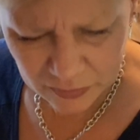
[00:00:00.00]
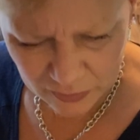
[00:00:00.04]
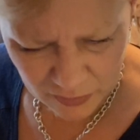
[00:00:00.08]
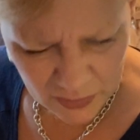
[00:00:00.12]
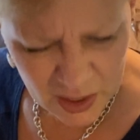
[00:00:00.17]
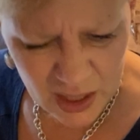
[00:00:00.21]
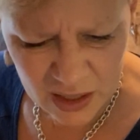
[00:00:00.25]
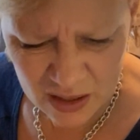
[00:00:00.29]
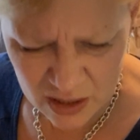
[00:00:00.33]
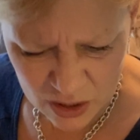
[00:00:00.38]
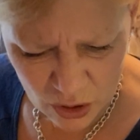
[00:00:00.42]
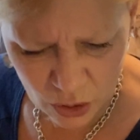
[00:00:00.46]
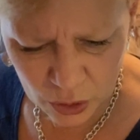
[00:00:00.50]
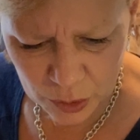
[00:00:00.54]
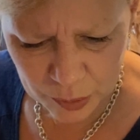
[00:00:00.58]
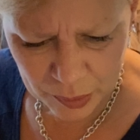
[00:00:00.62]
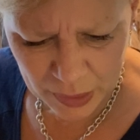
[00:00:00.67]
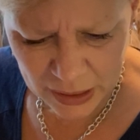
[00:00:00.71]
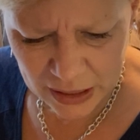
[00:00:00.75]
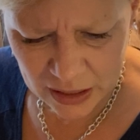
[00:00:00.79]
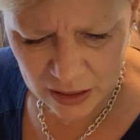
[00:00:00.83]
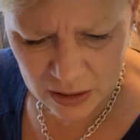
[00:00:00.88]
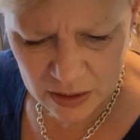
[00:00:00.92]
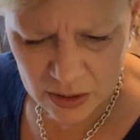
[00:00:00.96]
It's called
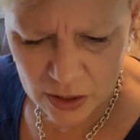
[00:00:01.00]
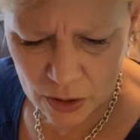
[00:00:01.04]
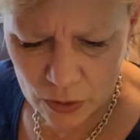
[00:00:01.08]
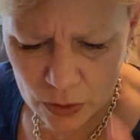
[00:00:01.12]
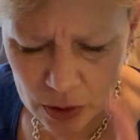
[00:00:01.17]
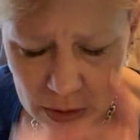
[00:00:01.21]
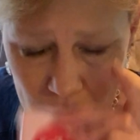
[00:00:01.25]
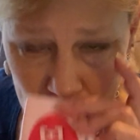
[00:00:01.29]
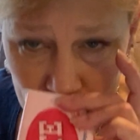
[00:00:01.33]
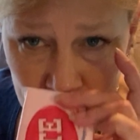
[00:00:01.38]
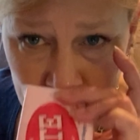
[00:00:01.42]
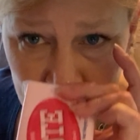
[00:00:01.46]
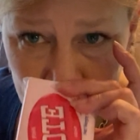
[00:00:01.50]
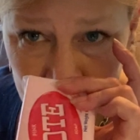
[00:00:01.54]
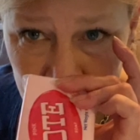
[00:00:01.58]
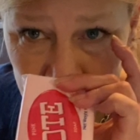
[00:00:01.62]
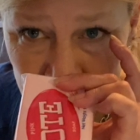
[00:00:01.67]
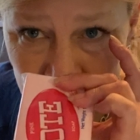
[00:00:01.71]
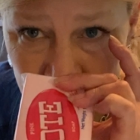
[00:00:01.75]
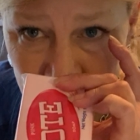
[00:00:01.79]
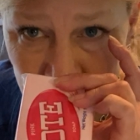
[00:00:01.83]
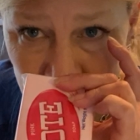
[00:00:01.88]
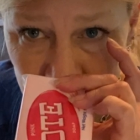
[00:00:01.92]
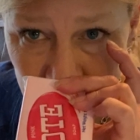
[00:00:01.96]
Pink Zote,
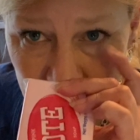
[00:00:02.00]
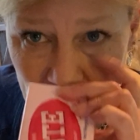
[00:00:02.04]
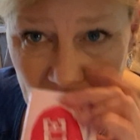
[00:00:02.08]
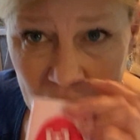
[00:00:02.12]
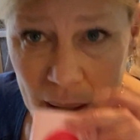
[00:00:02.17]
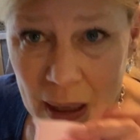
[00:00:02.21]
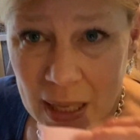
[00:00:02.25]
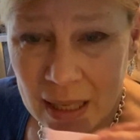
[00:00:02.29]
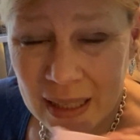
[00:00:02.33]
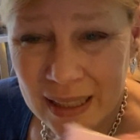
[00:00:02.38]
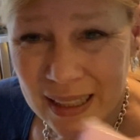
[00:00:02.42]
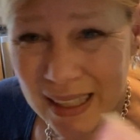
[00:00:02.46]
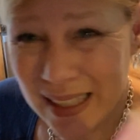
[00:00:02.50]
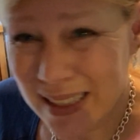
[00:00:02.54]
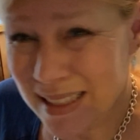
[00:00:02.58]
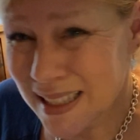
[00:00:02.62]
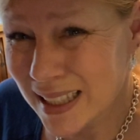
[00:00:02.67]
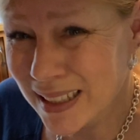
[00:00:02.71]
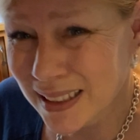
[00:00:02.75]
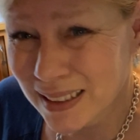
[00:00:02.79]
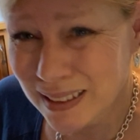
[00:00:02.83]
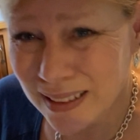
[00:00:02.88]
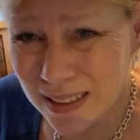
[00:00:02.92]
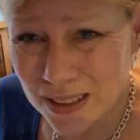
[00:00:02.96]
And it has a
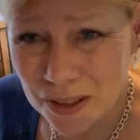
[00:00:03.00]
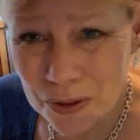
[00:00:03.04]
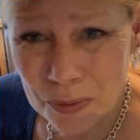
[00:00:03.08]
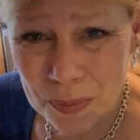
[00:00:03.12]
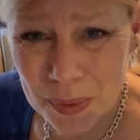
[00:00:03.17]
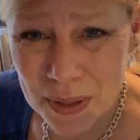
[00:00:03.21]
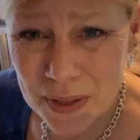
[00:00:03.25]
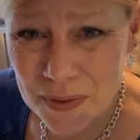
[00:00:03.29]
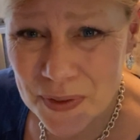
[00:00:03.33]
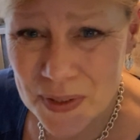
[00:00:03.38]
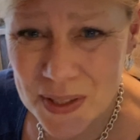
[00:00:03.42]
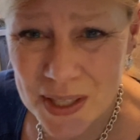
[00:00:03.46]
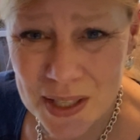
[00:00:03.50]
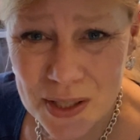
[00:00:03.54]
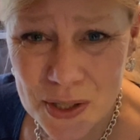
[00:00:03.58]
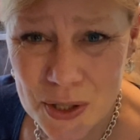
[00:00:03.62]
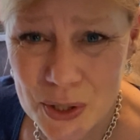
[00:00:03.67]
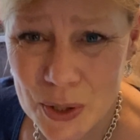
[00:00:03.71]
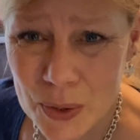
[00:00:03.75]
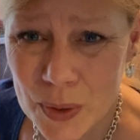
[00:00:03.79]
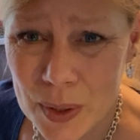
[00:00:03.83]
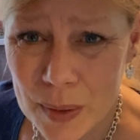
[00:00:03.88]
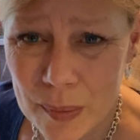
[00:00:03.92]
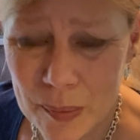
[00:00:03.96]
little bit of scent
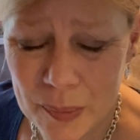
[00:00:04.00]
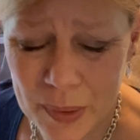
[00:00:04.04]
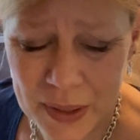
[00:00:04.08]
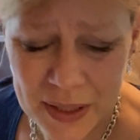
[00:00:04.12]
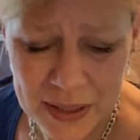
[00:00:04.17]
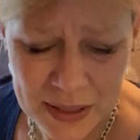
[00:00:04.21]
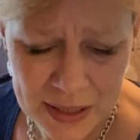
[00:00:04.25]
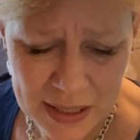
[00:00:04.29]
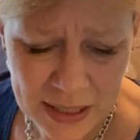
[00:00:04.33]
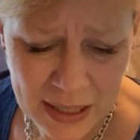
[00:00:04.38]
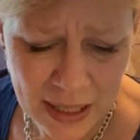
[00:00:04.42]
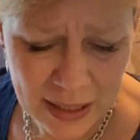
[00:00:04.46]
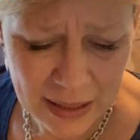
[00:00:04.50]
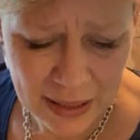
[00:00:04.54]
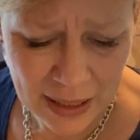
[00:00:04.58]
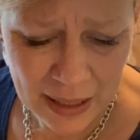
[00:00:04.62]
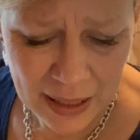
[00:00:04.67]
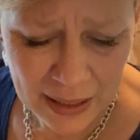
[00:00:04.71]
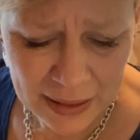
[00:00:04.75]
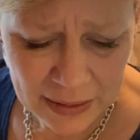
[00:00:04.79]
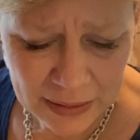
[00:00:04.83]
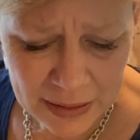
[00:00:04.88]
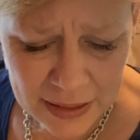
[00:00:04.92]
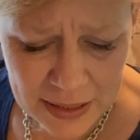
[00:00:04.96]
to it, but it's not
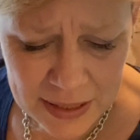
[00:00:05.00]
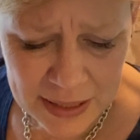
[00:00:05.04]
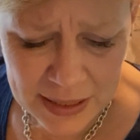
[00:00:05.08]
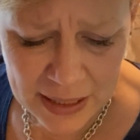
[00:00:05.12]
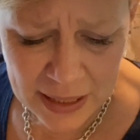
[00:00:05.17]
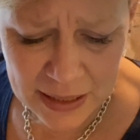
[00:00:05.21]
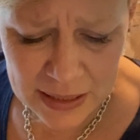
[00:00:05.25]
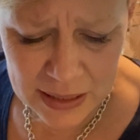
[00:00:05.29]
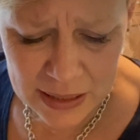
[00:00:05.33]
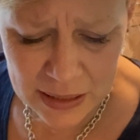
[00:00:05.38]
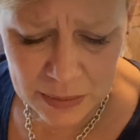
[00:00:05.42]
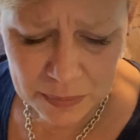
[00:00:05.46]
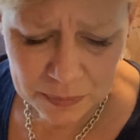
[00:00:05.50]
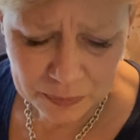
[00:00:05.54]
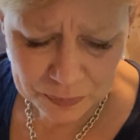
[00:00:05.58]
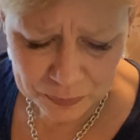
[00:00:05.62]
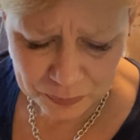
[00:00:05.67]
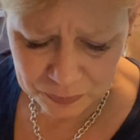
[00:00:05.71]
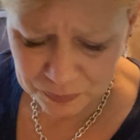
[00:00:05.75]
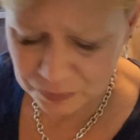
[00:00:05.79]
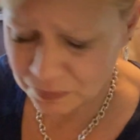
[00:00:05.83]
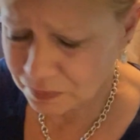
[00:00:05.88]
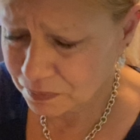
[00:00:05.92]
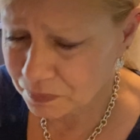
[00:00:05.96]
highly scented.
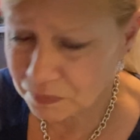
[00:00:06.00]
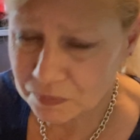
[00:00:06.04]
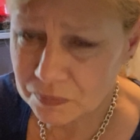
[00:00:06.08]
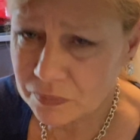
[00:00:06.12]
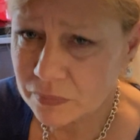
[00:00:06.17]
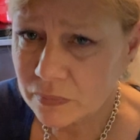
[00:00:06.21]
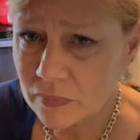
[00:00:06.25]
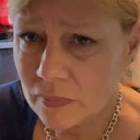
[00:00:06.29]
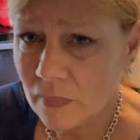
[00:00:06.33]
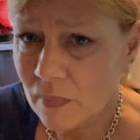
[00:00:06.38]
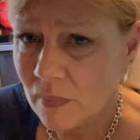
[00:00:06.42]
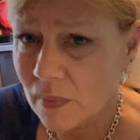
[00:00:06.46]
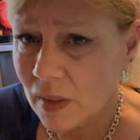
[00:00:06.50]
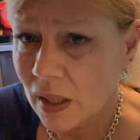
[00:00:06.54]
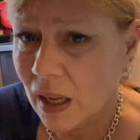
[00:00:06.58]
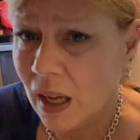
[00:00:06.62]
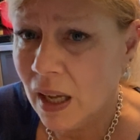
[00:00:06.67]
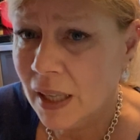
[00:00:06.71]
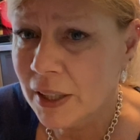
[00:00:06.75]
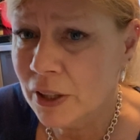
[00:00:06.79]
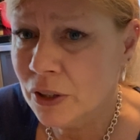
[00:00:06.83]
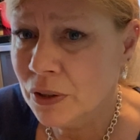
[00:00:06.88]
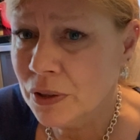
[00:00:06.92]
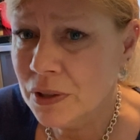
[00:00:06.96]

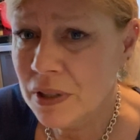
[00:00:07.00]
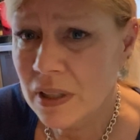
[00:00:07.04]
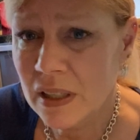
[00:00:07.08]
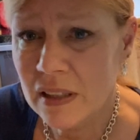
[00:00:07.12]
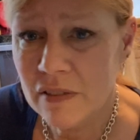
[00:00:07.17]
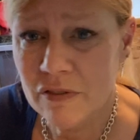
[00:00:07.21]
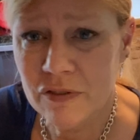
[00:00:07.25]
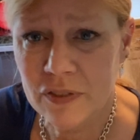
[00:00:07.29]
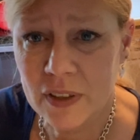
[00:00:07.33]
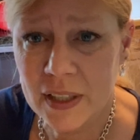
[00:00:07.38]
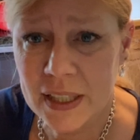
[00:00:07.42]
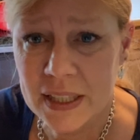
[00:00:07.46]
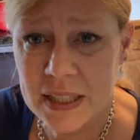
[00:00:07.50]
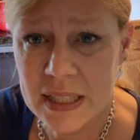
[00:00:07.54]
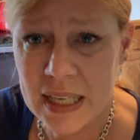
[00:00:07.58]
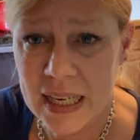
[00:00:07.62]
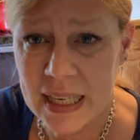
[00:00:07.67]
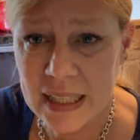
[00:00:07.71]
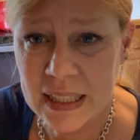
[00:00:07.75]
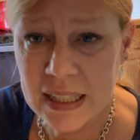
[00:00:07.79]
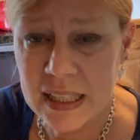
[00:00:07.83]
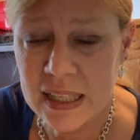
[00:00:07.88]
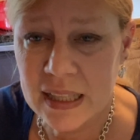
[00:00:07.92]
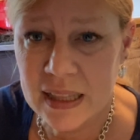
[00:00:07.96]
I could not find
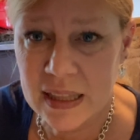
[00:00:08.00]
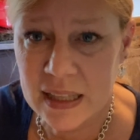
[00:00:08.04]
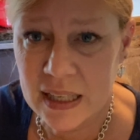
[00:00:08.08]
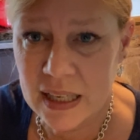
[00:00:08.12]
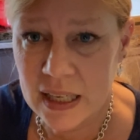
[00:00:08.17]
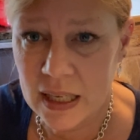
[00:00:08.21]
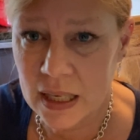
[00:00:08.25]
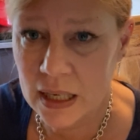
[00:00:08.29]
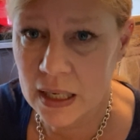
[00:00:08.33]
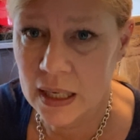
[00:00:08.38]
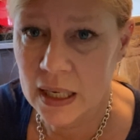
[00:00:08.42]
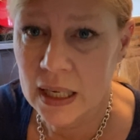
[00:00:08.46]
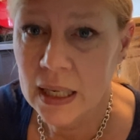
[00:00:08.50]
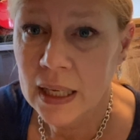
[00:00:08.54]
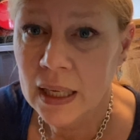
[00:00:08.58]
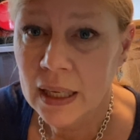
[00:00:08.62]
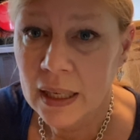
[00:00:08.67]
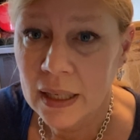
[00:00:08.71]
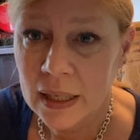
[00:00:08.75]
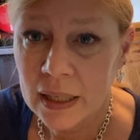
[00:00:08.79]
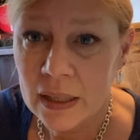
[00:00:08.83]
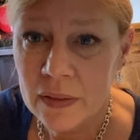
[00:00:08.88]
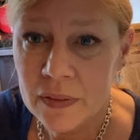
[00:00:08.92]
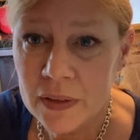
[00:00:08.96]
anything
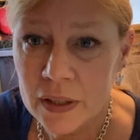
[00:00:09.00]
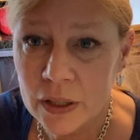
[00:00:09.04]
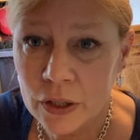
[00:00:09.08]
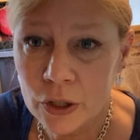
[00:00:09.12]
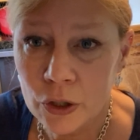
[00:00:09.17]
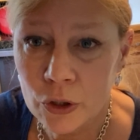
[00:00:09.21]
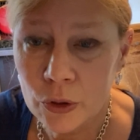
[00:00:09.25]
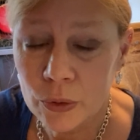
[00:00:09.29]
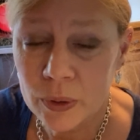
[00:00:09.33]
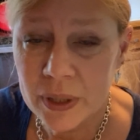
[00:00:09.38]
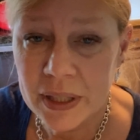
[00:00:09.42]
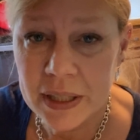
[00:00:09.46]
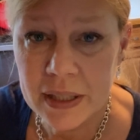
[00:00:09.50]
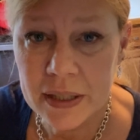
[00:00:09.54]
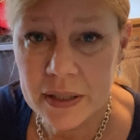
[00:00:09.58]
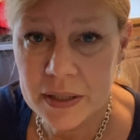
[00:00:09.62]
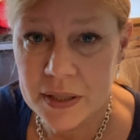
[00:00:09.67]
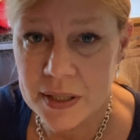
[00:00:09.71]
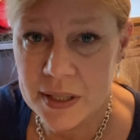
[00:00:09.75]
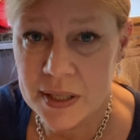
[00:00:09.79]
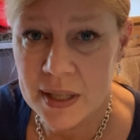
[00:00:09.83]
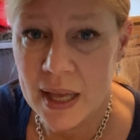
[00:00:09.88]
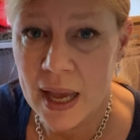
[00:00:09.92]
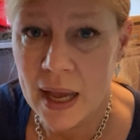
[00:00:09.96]
in the
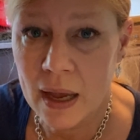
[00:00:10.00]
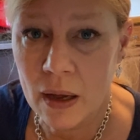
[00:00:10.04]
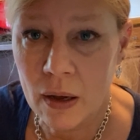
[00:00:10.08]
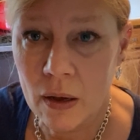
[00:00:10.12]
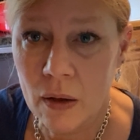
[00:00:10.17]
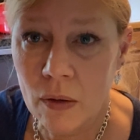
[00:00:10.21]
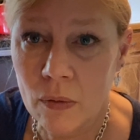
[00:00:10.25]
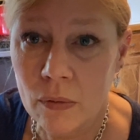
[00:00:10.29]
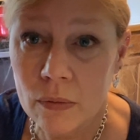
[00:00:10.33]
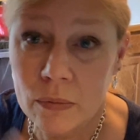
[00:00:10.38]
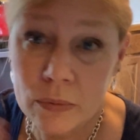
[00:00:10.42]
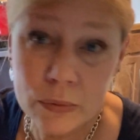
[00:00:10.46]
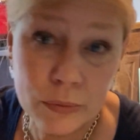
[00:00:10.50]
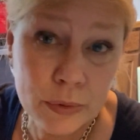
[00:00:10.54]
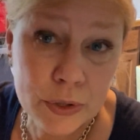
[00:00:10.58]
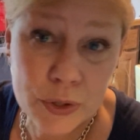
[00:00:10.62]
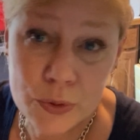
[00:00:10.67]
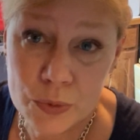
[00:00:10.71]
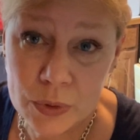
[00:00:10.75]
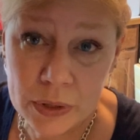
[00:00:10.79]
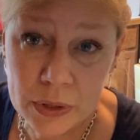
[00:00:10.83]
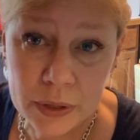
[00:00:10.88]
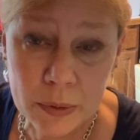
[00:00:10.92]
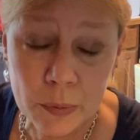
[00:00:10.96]
ingredients that
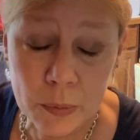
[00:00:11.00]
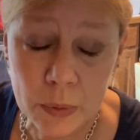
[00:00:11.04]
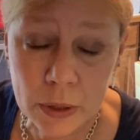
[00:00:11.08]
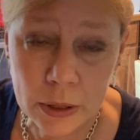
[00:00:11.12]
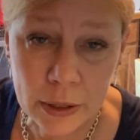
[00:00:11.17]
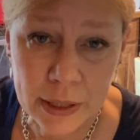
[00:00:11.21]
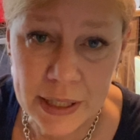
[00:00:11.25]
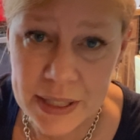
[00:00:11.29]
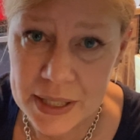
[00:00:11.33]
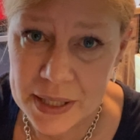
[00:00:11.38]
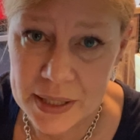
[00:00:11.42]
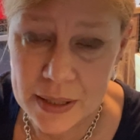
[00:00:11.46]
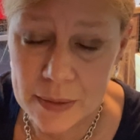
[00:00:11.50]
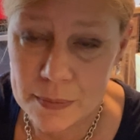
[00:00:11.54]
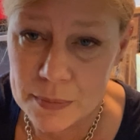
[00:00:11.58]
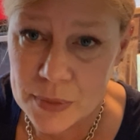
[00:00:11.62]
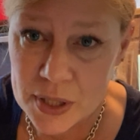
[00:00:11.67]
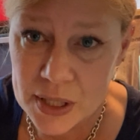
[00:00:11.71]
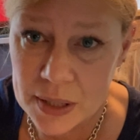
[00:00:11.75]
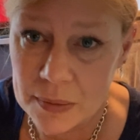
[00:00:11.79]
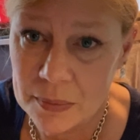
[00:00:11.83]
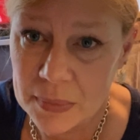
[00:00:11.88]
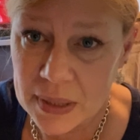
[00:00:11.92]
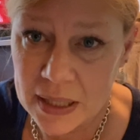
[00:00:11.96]
was really worrisome
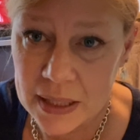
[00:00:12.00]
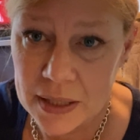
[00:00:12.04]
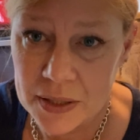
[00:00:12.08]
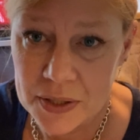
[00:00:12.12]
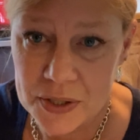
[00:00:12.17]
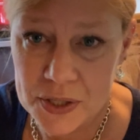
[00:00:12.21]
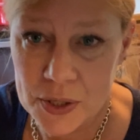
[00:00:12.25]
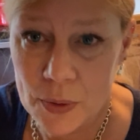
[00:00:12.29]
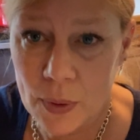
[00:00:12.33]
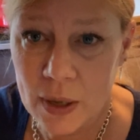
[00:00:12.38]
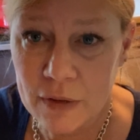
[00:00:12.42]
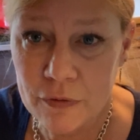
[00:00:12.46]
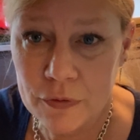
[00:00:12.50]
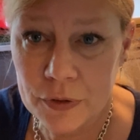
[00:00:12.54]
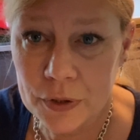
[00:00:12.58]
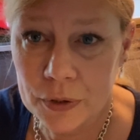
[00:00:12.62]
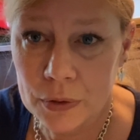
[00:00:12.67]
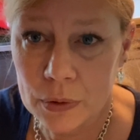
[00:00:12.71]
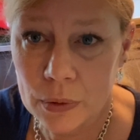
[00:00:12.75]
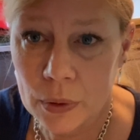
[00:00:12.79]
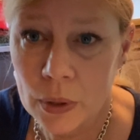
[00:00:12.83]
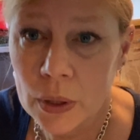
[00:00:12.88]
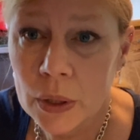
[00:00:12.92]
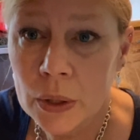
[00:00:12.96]
to me. So I
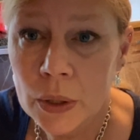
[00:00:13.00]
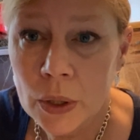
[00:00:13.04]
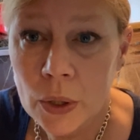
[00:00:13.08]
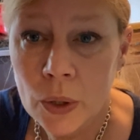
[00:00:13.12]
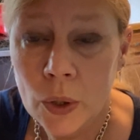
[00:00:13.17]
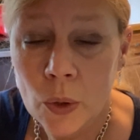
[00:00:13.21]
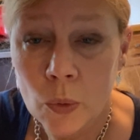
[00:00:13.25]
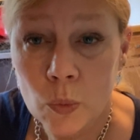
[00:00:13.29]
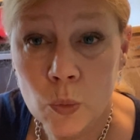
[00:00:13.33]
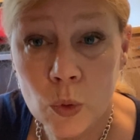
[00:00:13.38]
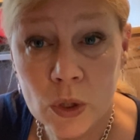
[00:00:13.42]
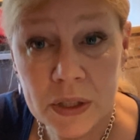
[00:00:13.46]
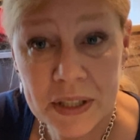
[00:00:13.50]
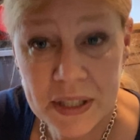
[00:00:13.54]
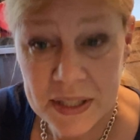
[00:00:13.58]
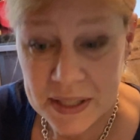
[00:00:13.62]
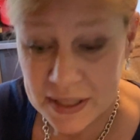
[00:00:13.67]
feel really